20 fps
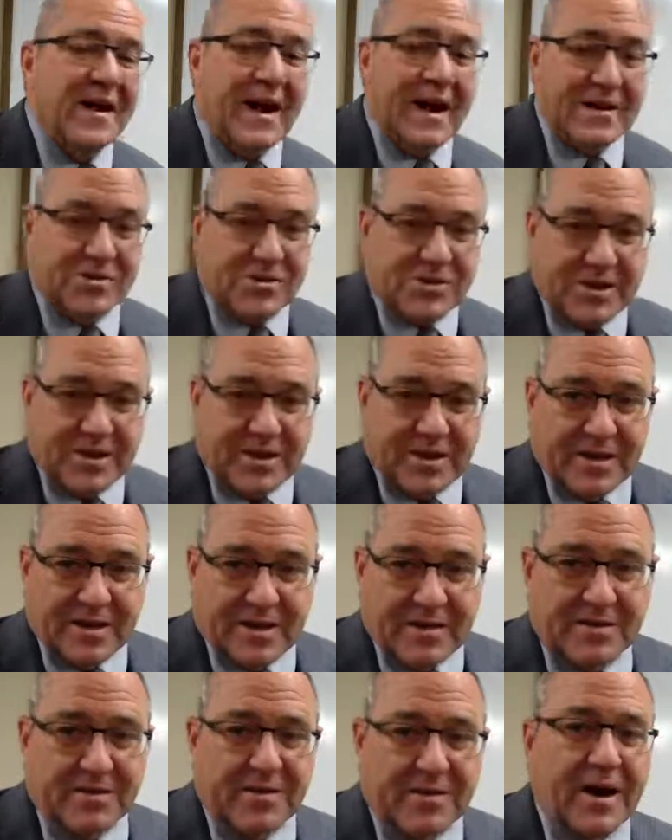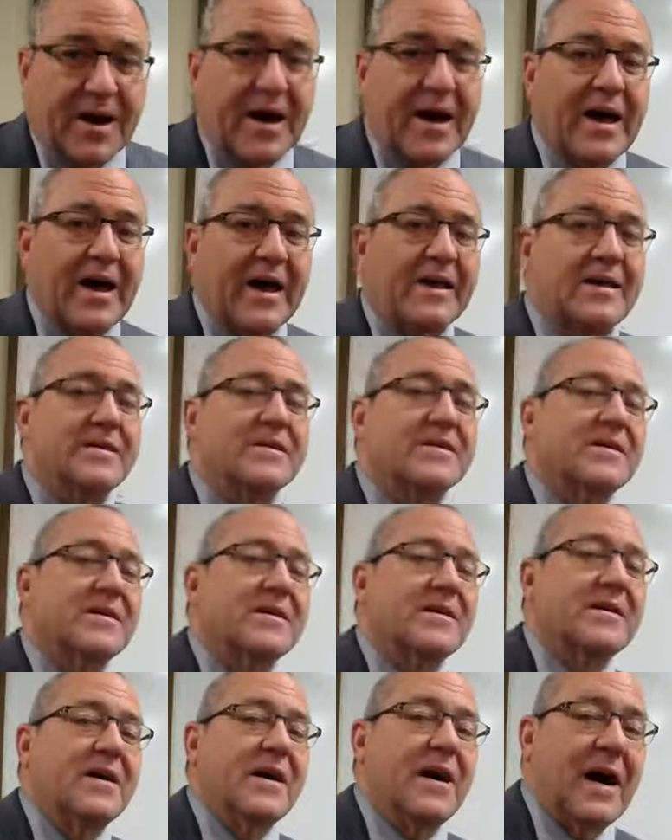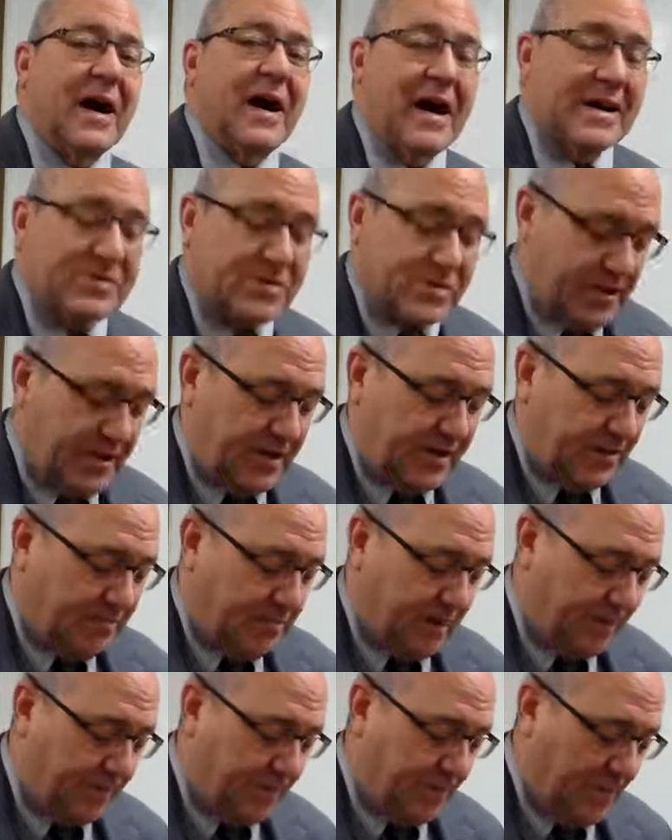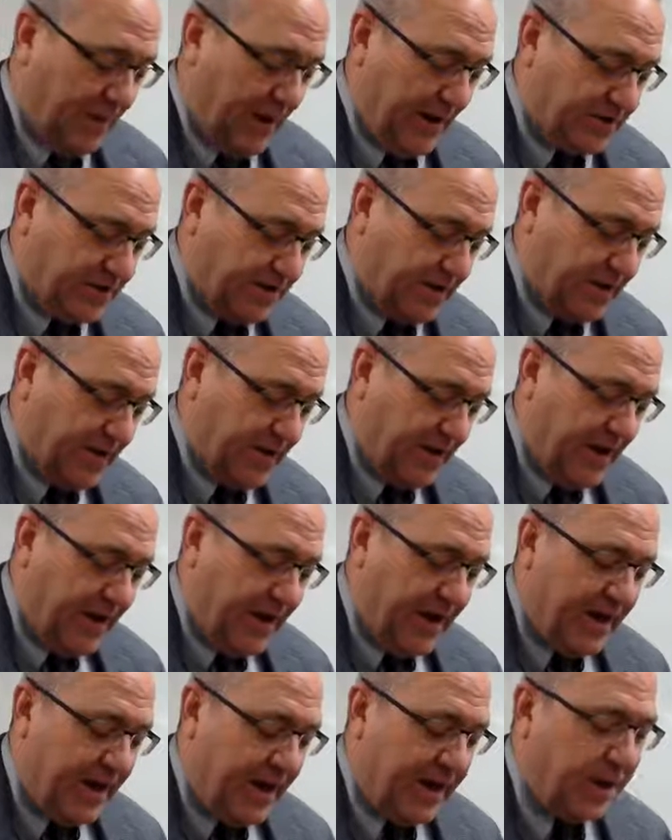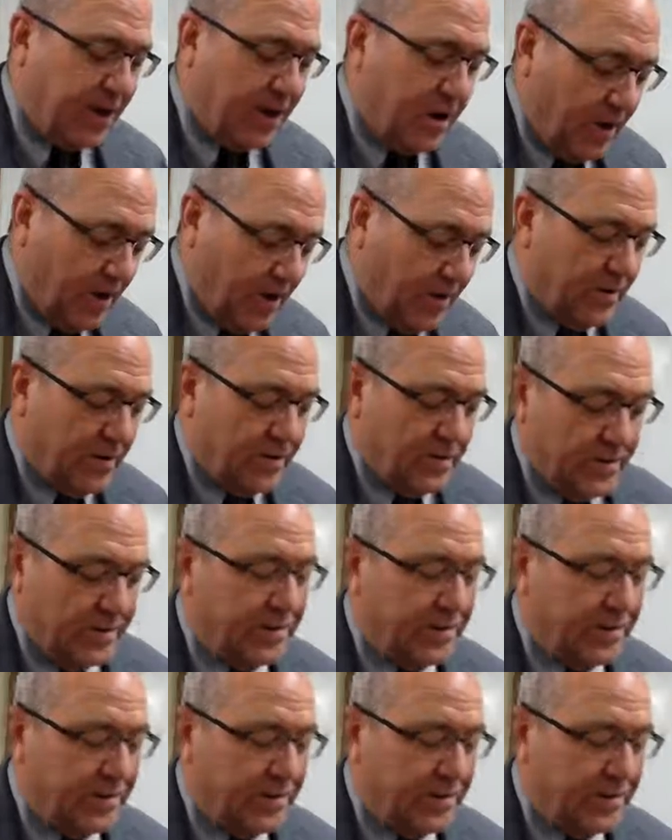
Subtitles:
I see. Right. I see. Blepo, I see. Echo.